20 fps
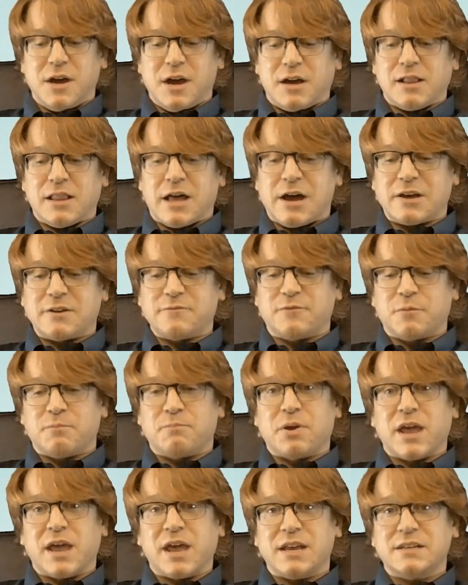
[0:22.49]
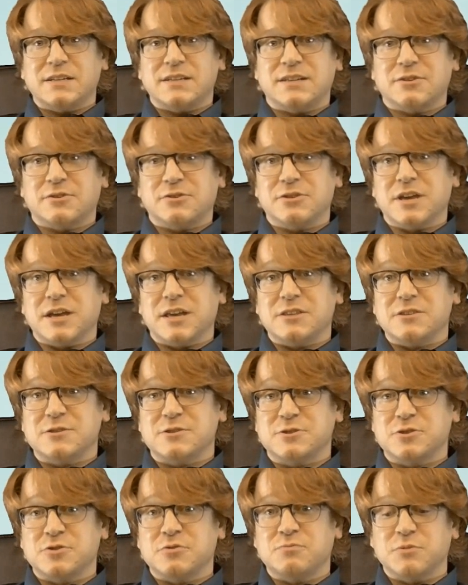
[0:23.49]
allowing for pan, tilt, and
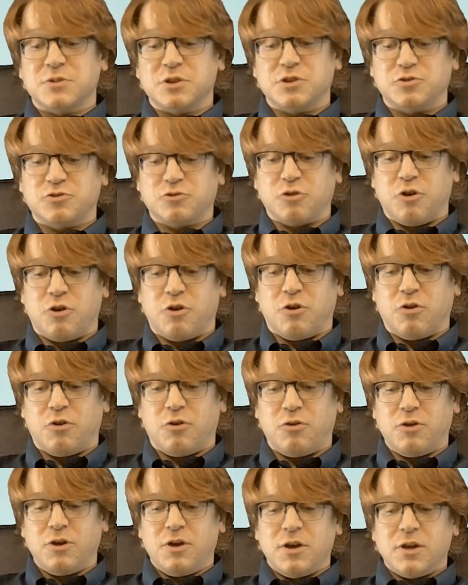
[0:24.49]
zoom control